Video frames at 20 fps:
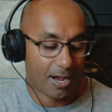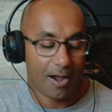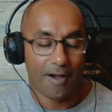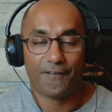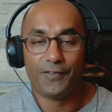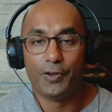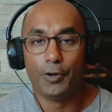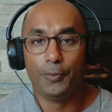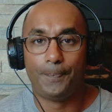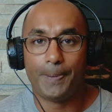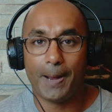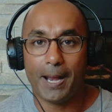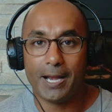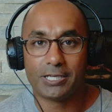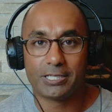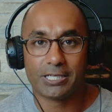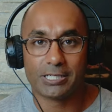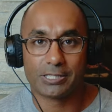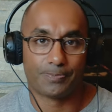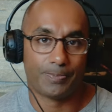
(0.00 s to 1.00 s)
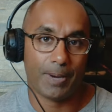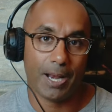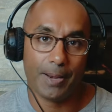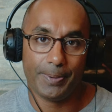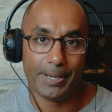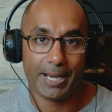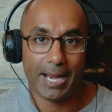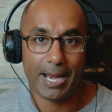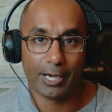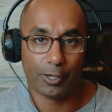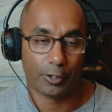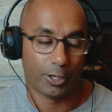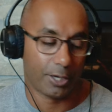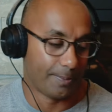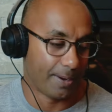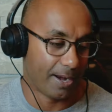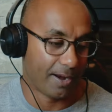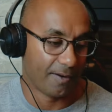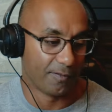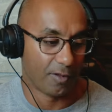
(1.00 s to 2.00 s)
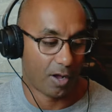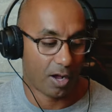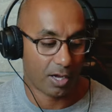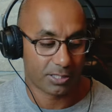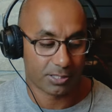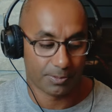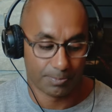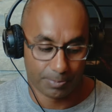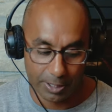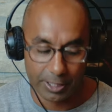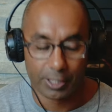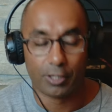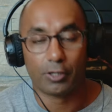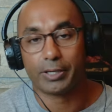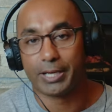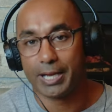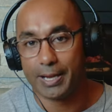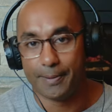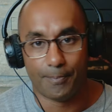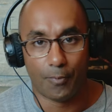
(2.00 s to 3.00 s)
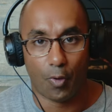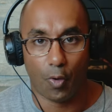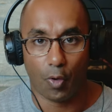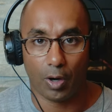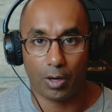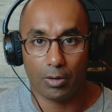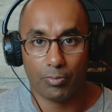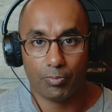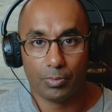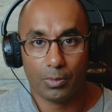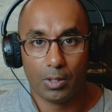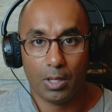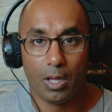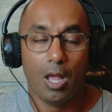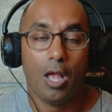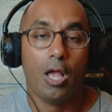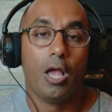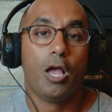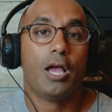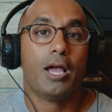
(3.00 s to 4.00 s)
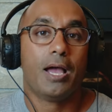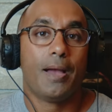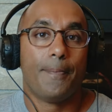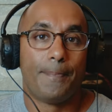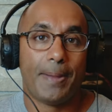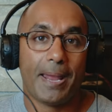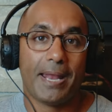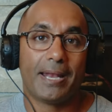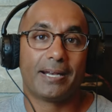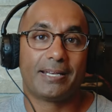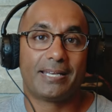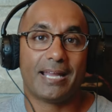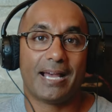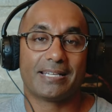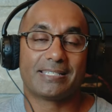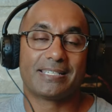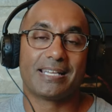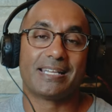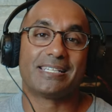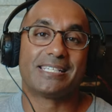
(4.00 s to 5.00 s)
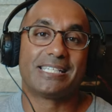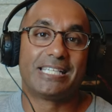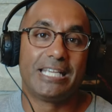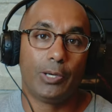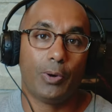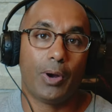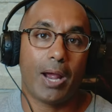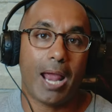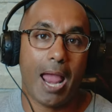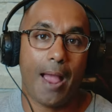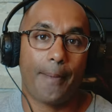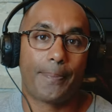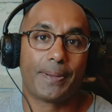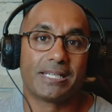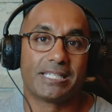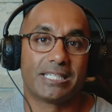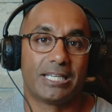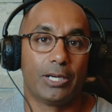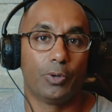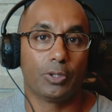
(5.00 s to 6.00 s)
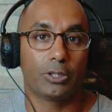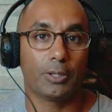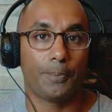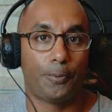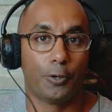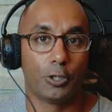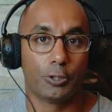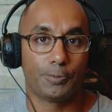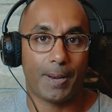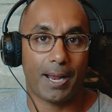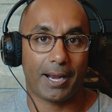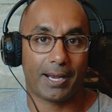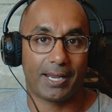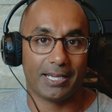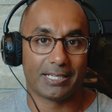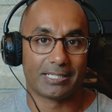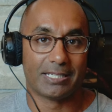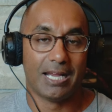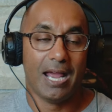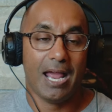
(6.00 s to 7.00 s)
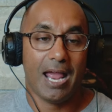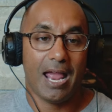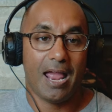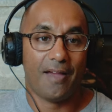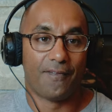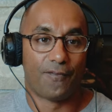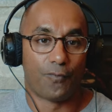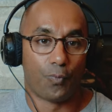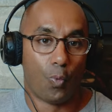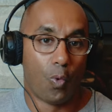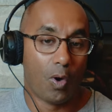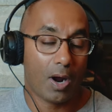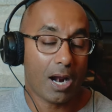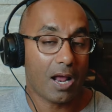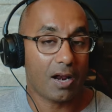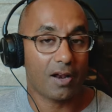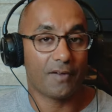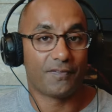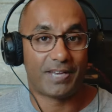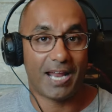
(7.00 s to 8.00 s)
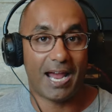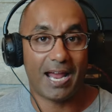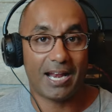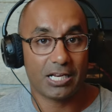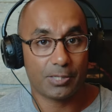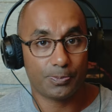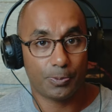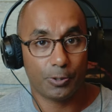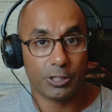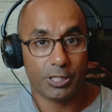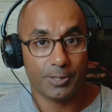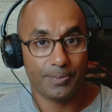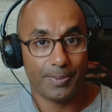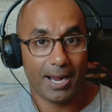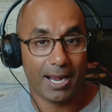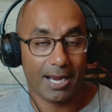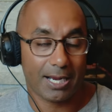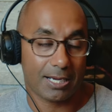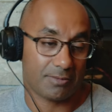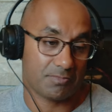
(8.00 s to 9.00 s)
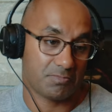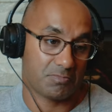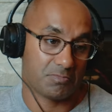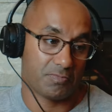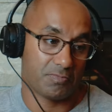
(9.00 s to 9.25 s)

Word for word: A few patients may be angry, you may have lost them, but you'll get more. Beta test it, see what happens, see what the pushback is. If one out of ten is pushing back,